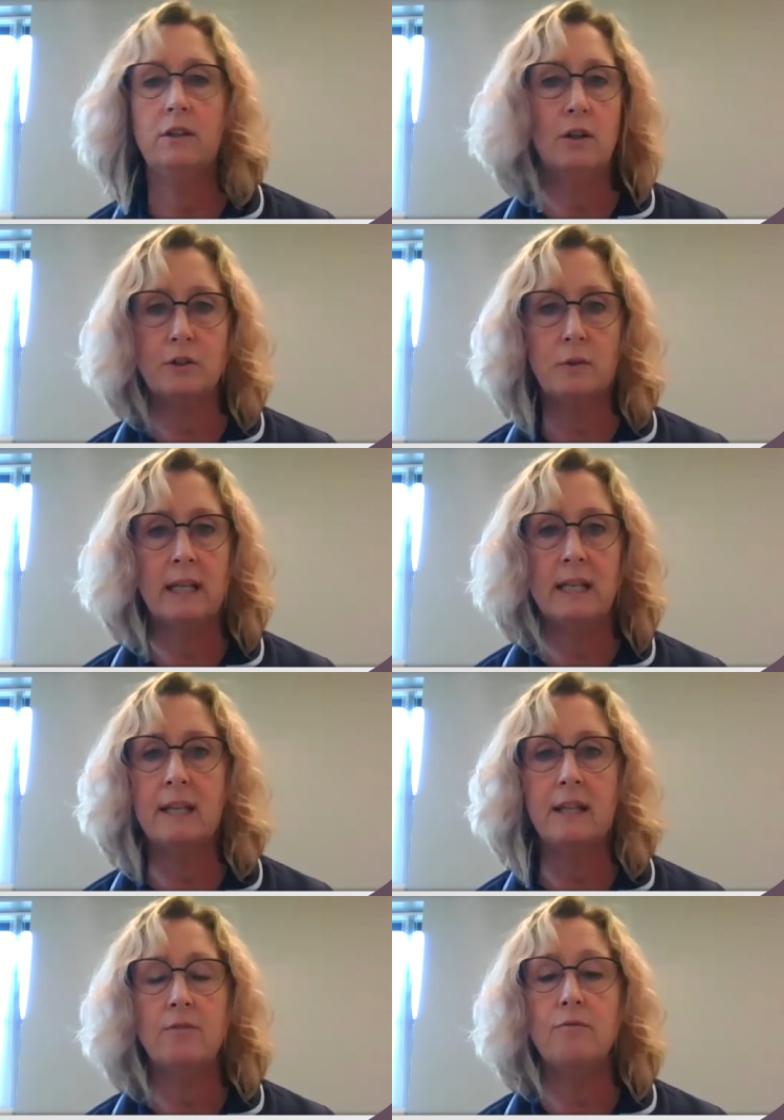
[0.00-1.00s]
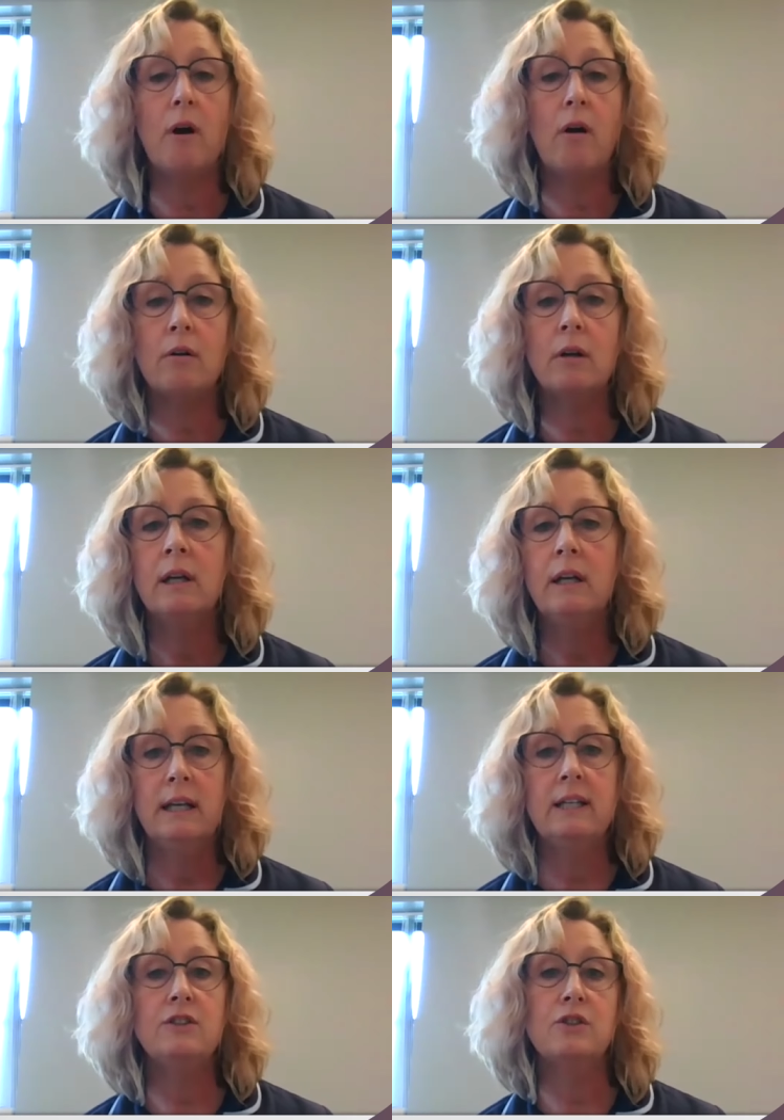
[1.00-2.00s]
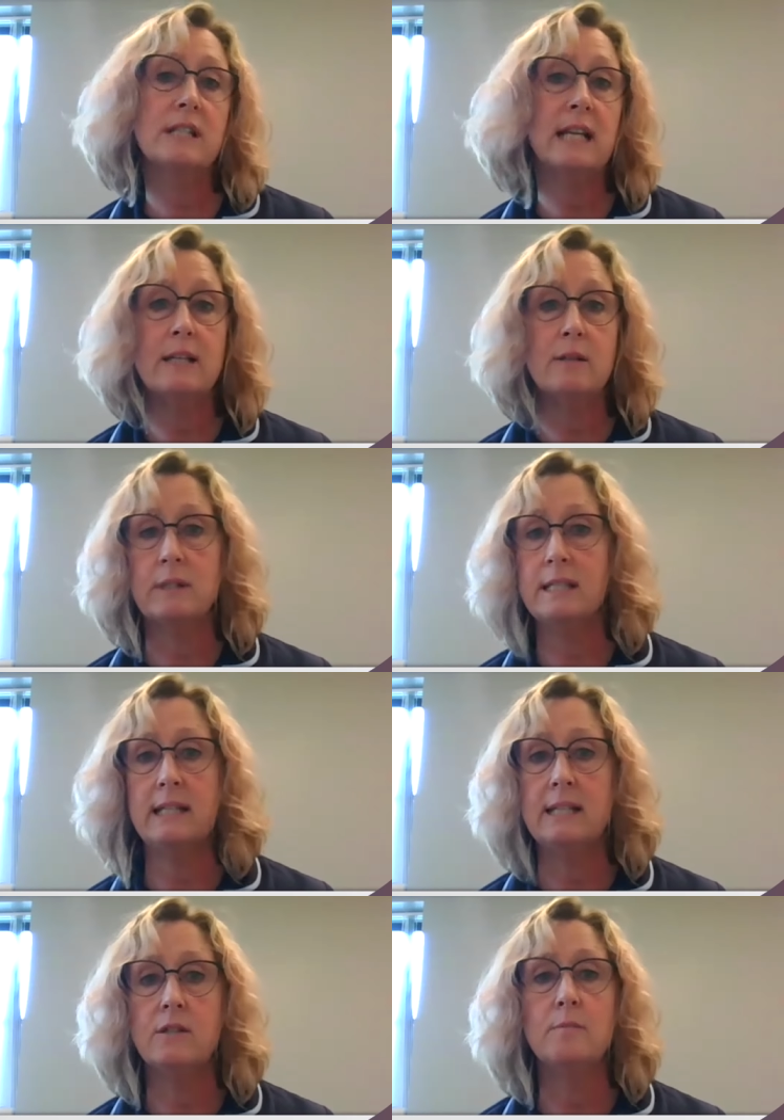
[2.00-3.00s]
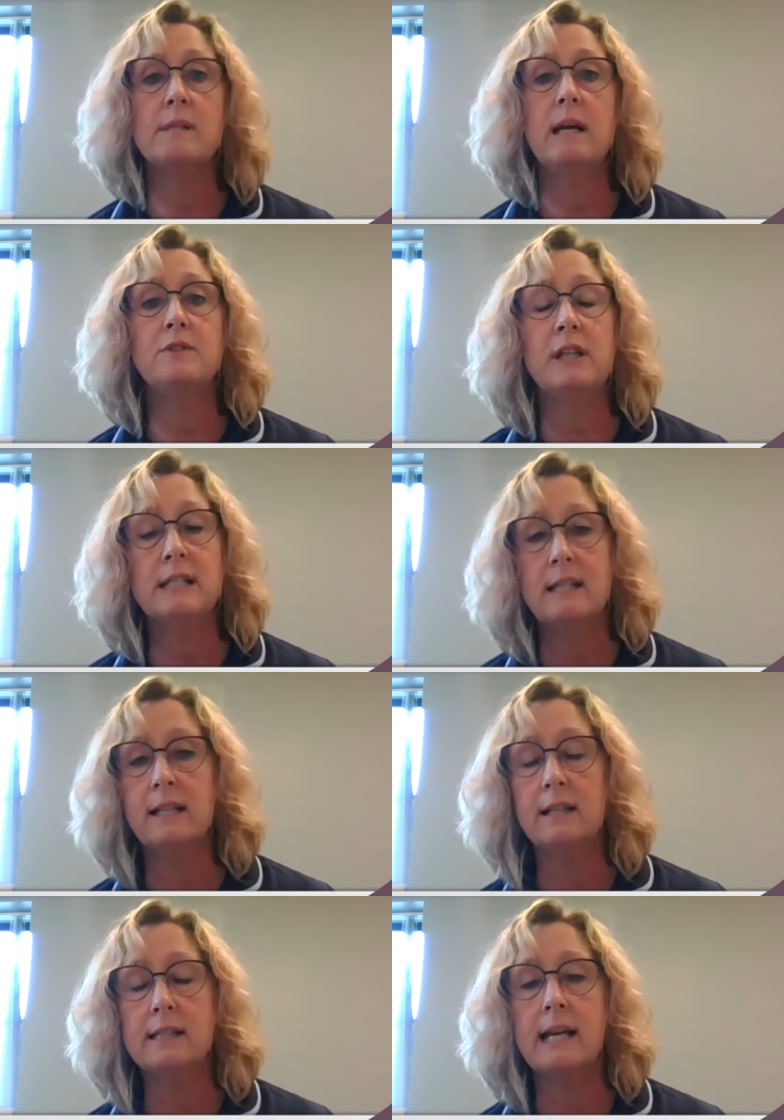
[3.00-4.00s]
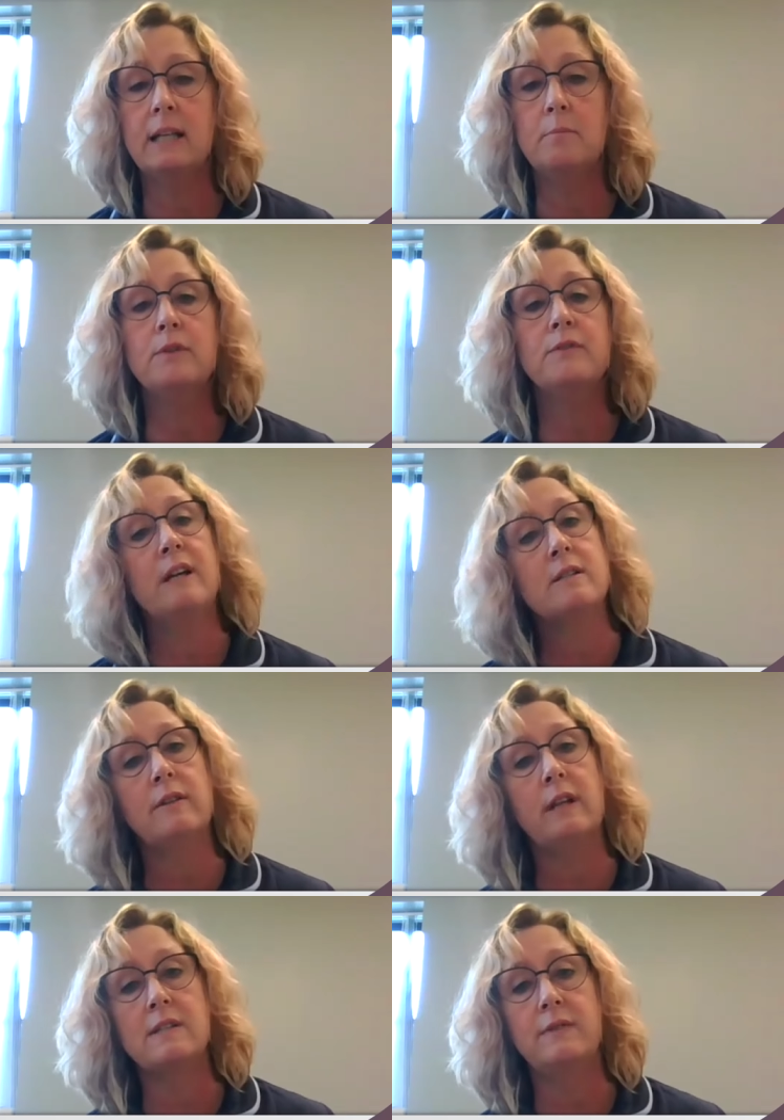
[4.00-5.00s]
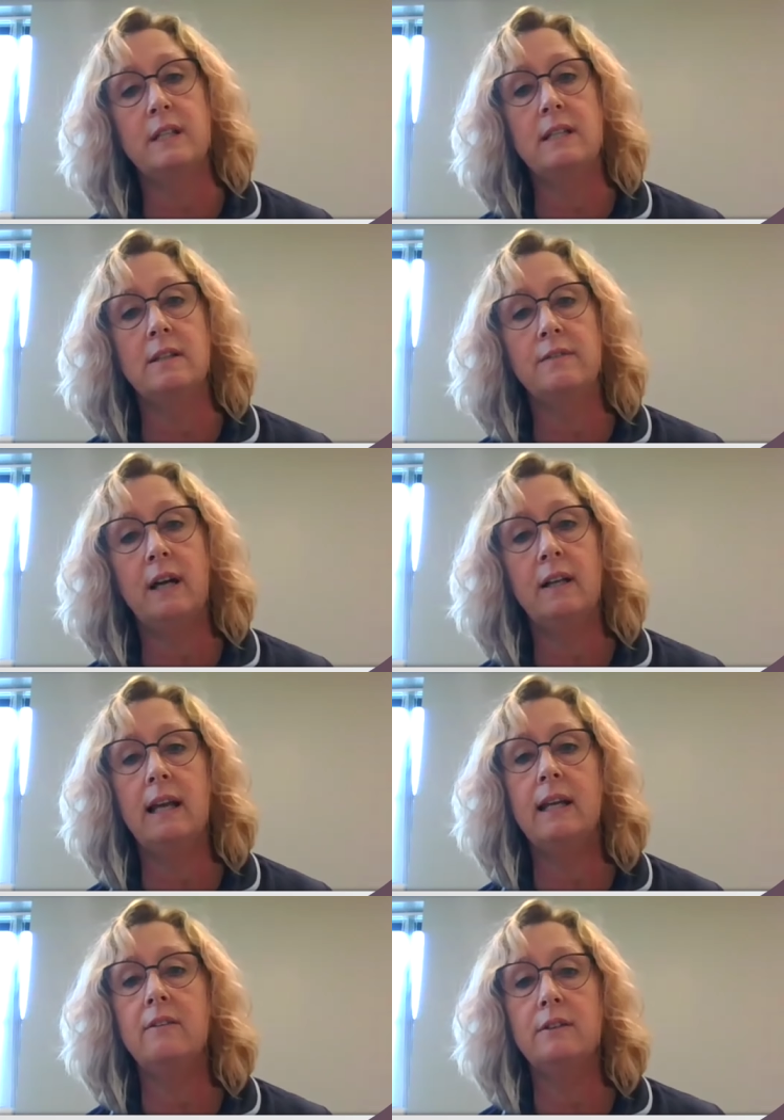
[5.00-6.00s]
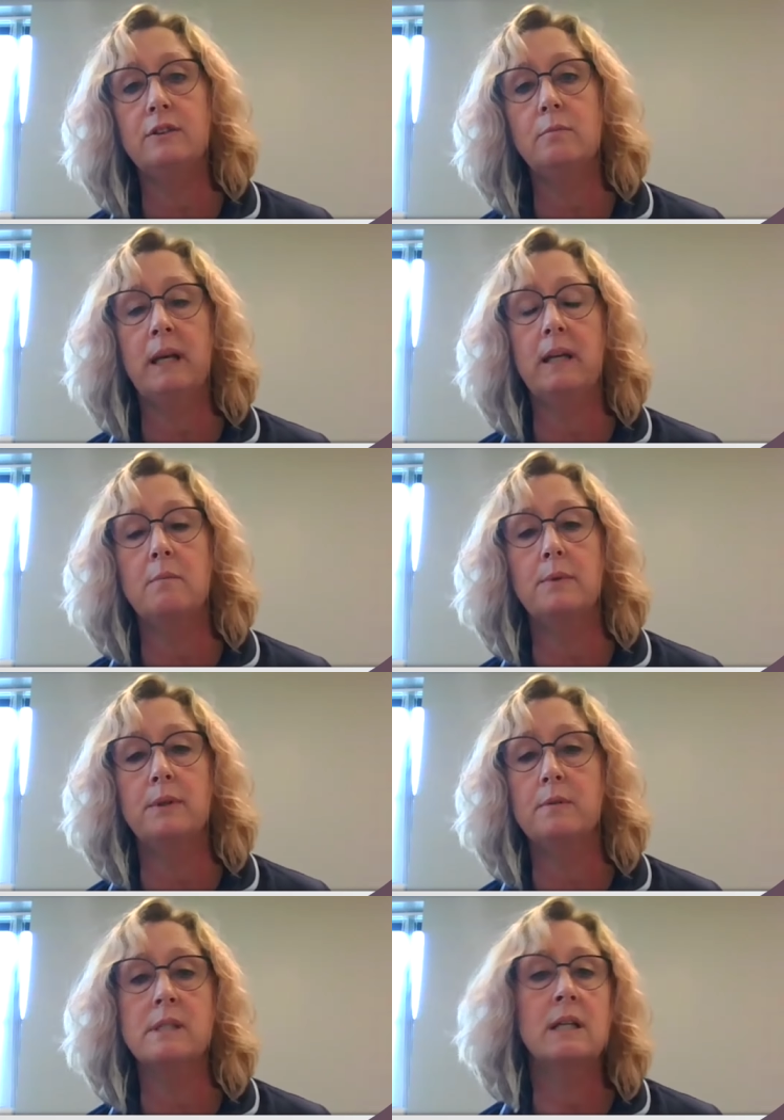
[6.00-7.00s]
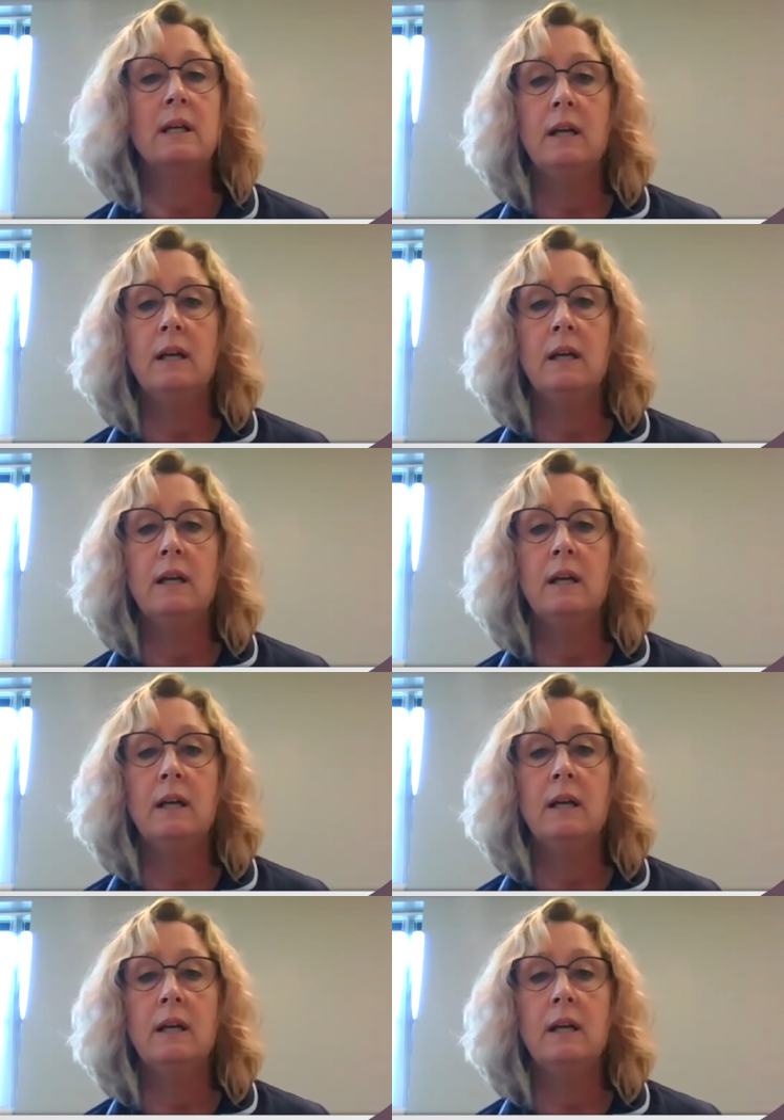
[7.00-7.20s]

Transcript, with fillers: You're not doing anything wrong. It just is what it is. Sometimes you hit a little tiny blood vessel that's feeding the fat layer and you'll make a bruise.